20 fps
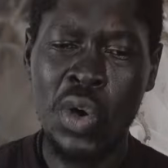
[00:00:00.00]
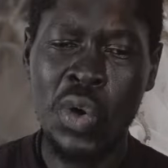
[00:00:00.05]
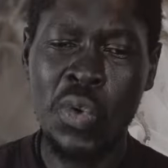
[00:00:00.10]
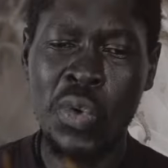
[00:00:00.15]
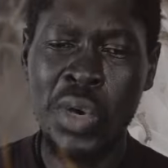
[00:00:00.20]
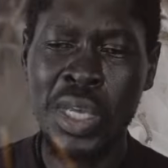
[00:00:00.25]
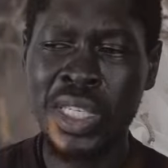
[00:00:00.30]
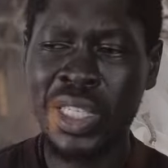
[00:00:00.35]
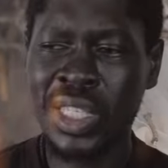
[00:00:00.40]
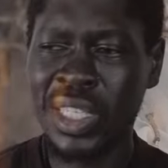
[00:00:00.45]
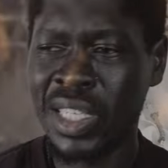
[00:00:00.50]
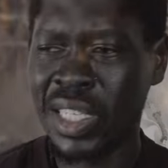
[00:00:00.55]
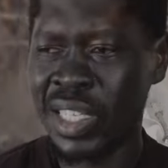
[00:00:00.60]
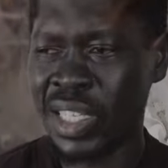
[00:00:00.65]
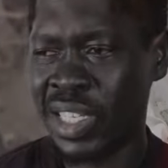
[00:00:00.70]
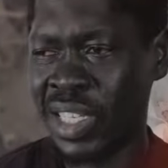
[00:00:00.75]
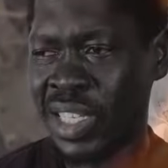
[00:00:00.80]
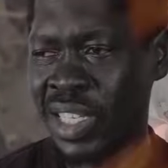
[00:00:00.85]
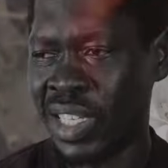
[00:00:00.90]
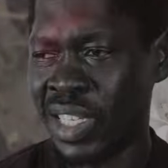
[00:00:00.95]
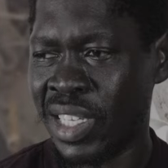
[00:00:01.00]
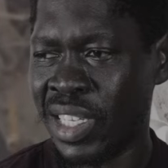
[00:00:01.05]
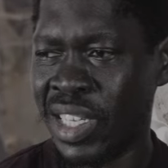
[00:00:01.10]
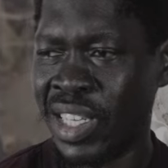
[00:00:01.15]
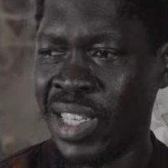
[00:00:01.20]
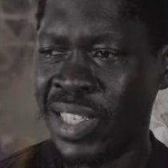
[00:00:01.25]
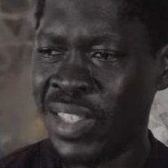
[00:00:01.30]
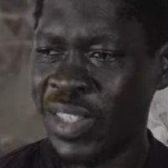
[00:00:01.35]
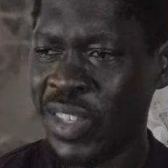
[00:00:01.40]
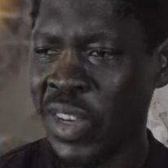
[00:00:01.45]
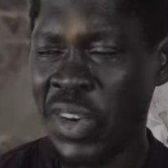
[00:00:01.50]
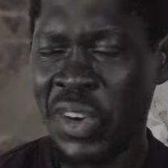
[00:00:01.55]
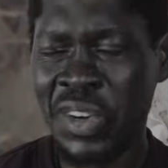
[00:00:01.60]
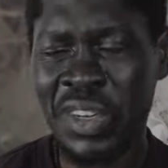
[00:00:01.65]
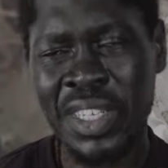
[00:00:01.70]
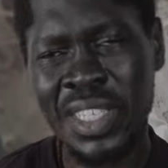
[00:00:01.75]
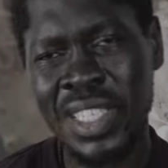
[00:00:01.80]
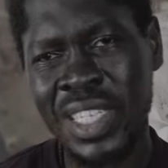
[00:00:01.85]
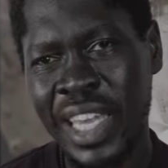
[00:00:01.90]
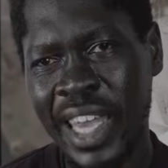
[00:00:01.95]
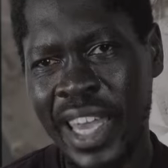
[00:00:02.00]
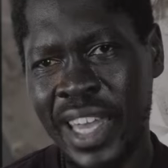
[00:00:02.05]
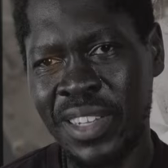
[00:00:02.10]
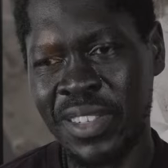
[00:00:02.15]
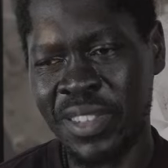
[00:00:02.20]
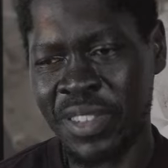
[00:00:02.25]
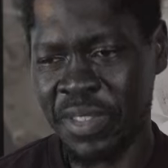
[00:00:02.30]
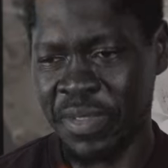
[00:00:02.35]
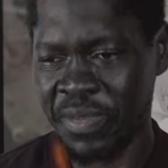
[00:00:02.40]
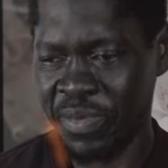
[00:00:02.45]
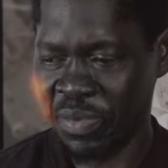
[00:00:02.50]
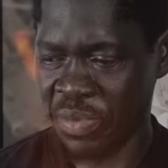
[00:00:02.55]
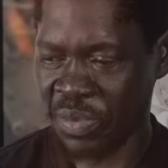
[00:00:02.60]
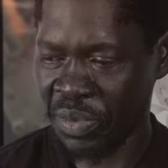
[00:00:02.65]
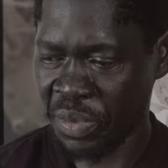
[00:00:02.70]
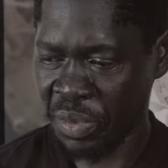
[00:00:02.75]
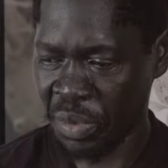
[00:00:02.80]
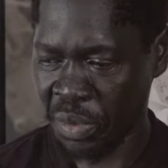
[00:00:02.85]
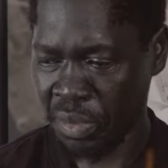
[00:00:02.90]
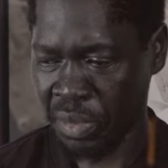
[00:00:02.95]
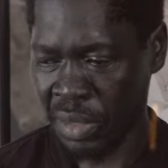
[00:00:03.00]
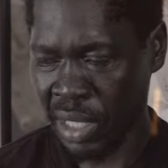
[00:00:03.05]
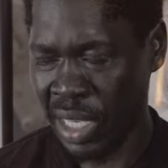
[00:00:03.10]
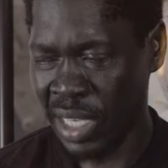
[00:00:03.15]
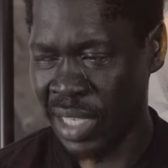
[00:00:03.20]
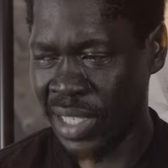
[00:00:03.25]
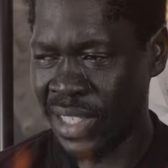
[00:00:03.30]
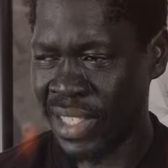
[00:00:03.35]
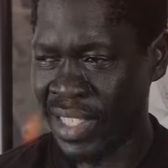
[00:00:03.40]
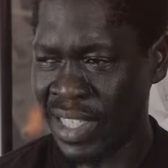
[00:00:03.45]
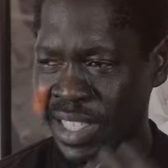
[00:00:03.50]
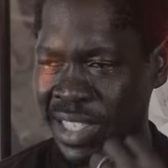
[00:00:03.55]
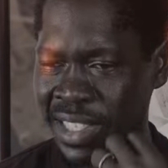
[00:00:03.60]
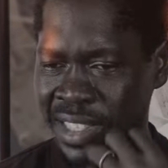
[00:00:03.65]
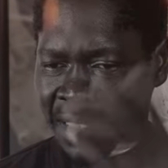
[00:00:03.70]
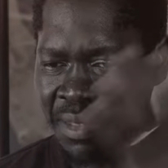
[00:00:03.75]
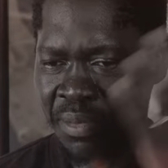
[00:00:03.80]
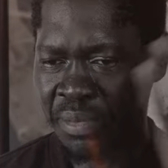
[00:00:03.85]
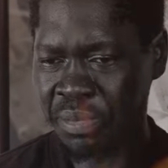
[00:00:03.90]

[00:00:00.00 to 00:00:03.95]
which is not on a scale. It's just